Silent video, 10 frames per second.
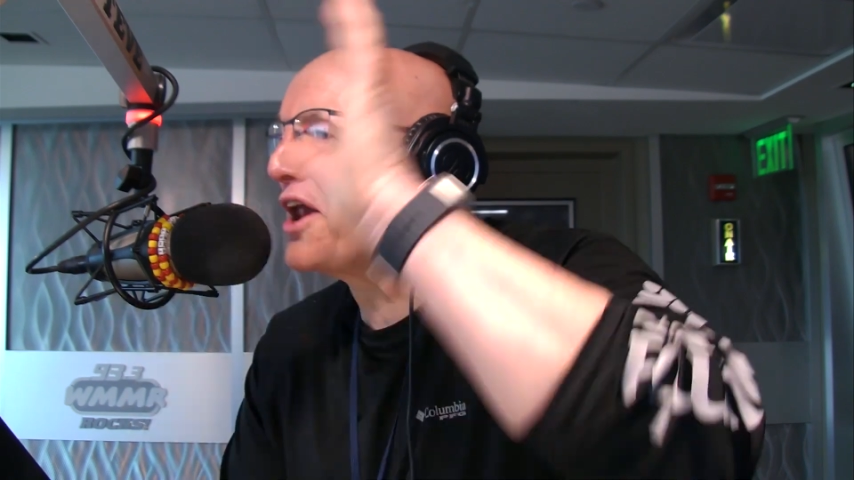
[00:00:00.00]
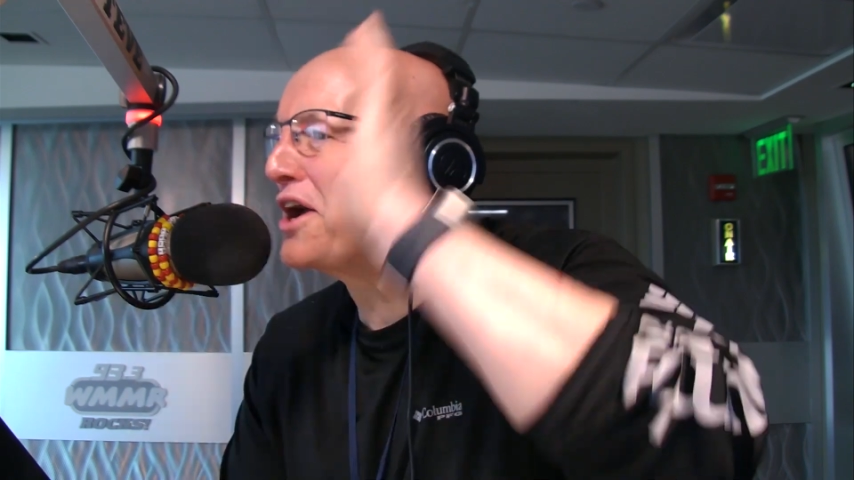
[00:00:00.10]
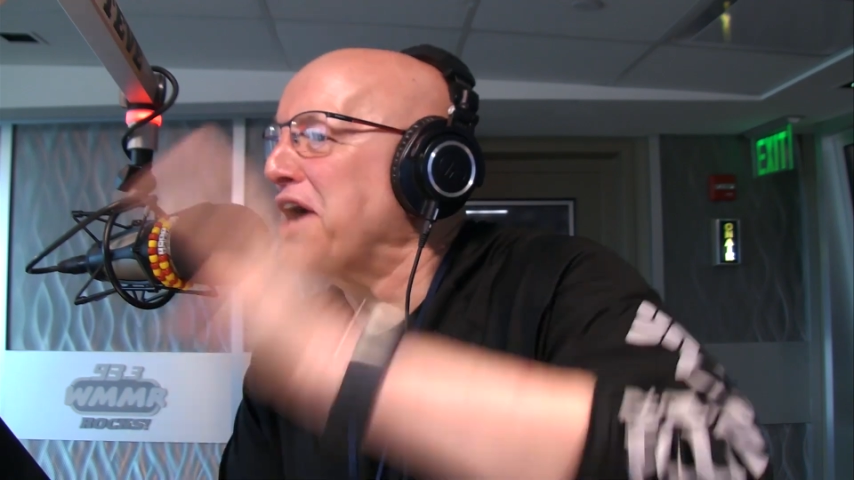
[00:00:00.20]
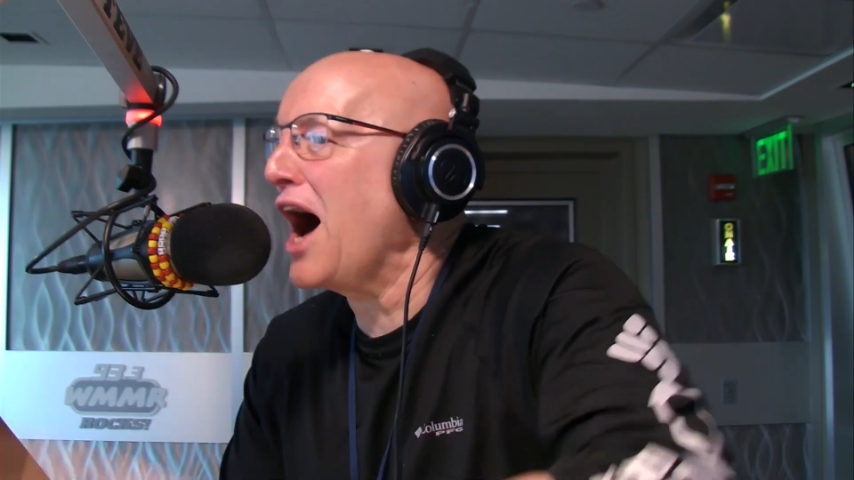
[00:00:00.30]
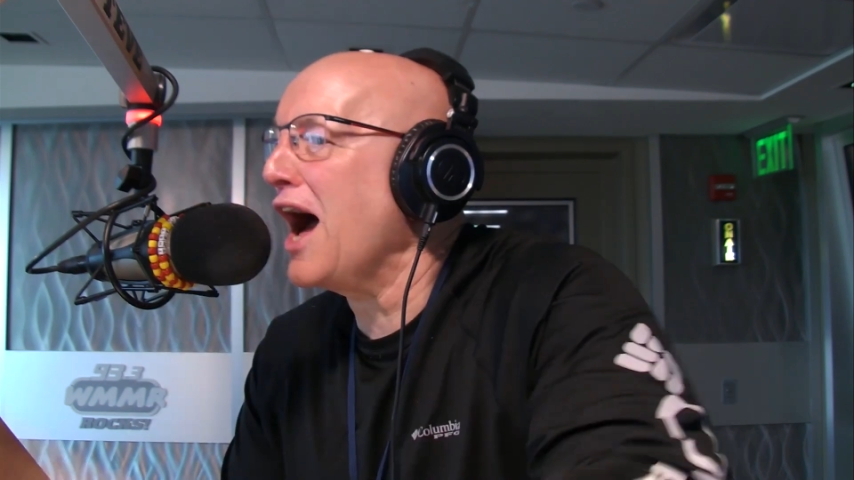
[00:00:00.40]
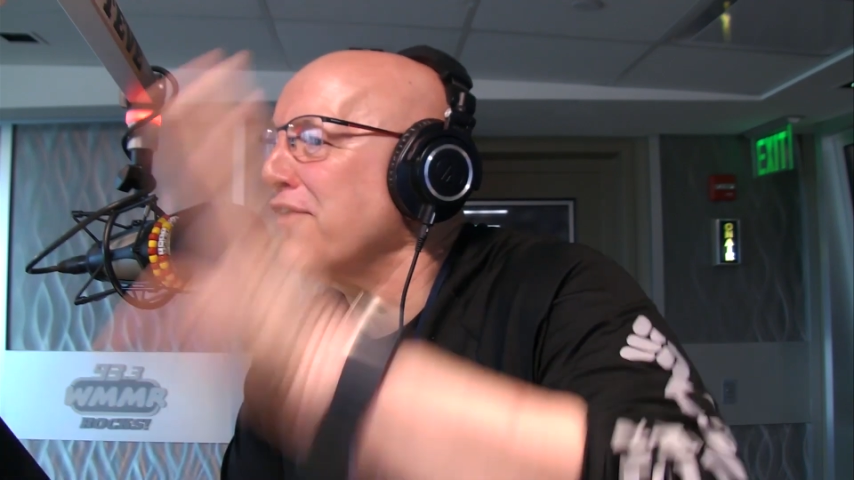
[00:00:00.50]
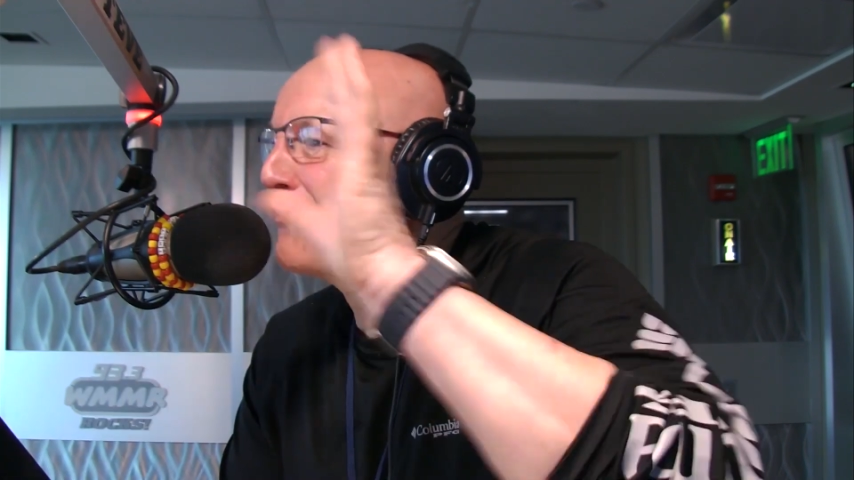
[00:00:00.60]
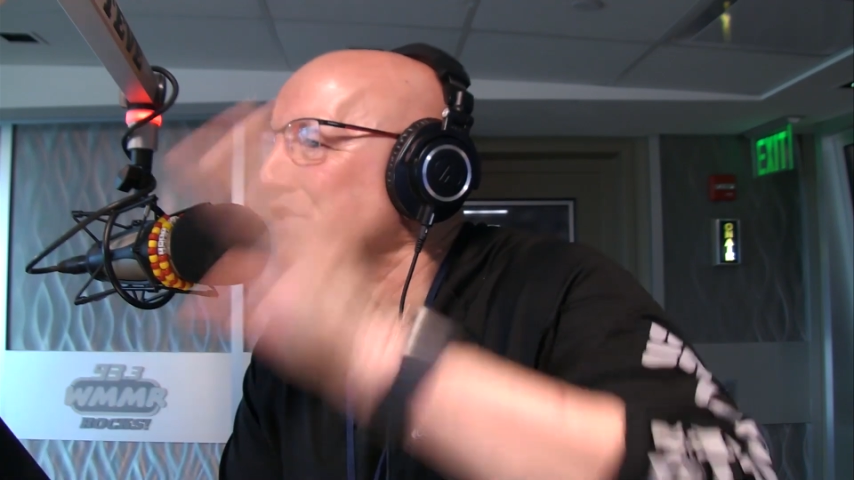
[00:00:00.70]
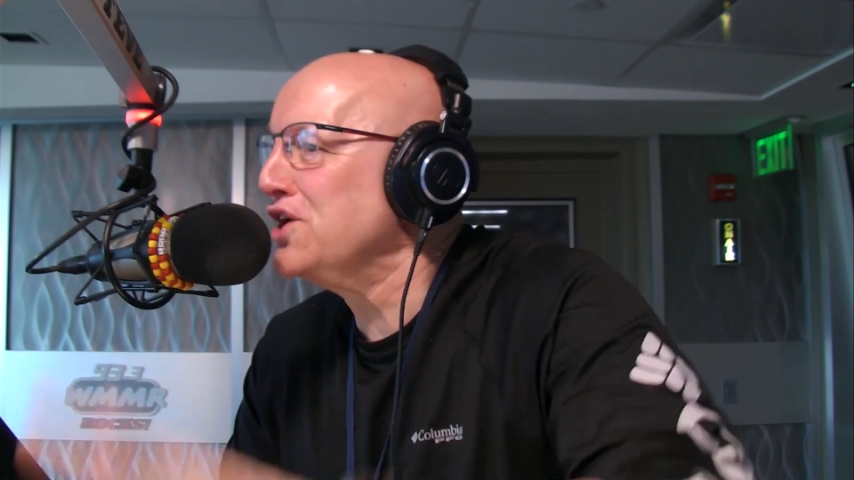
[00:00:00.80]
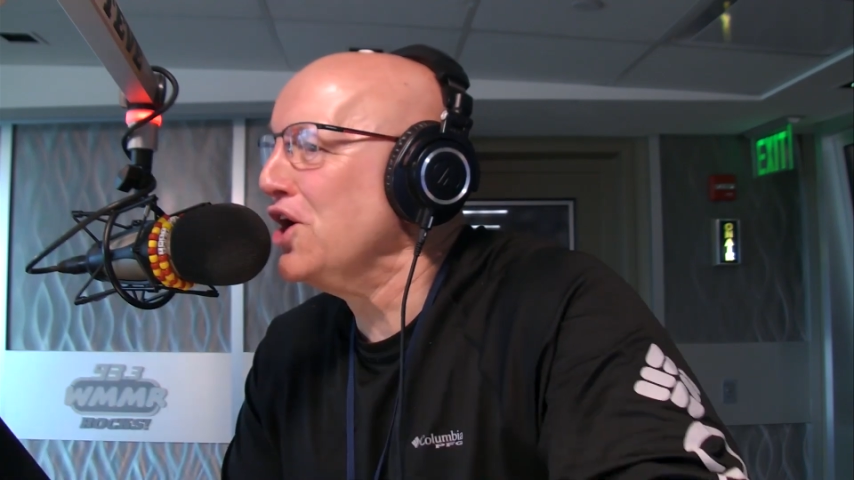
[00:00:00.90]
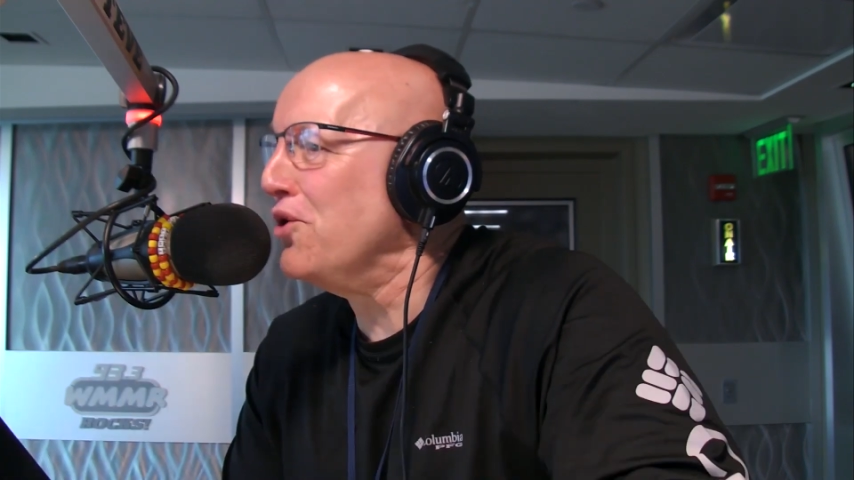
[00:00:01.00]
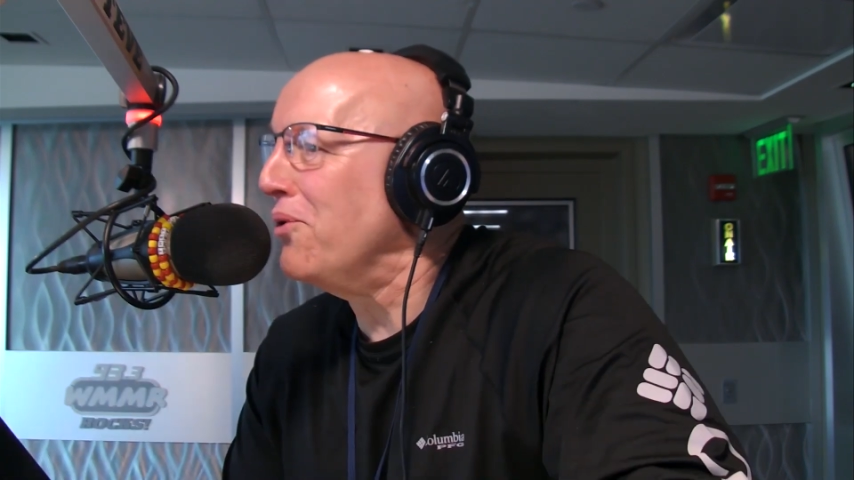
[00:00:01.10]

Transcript: a guy for you.